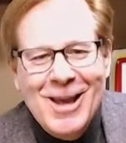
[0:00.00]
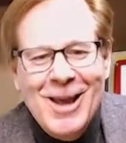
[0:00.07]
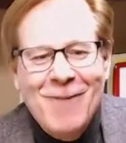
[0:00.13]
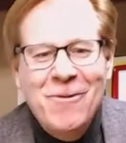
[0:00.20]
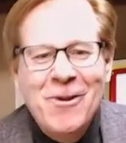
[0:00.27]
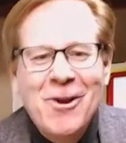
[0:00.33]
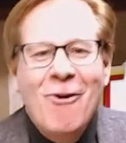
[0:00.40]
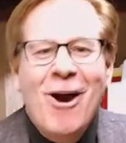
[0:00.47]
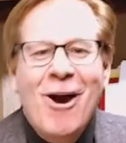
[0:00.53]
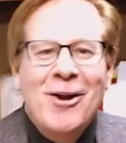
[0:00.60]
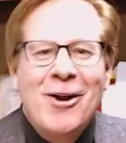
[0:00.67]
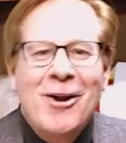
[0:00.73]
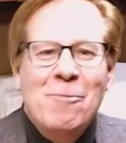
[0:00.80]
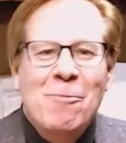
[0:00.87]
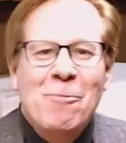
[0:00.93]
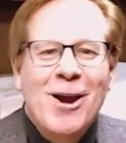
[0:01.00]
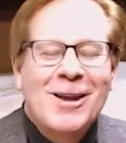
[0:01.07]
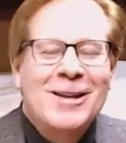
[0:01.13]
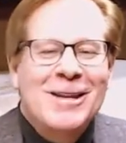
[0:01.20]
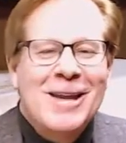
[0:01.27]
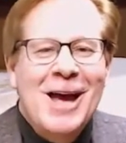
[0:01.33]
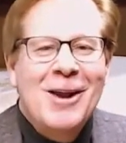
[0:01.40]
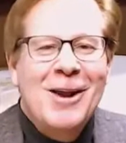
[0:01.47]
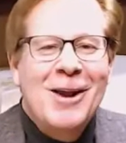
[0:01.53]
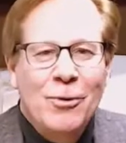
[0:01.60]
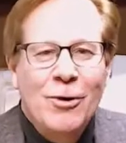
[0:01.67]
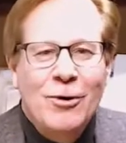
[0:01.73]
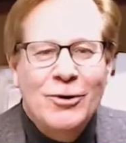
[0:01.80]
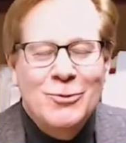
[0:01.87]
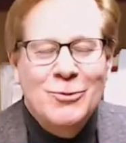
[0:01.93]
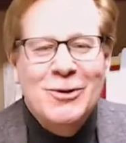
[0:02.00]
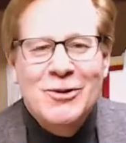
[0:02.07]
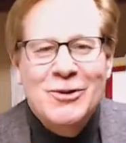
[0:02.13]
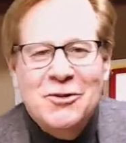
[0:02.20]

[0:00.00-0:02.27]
Now, if you go out on a market data approach,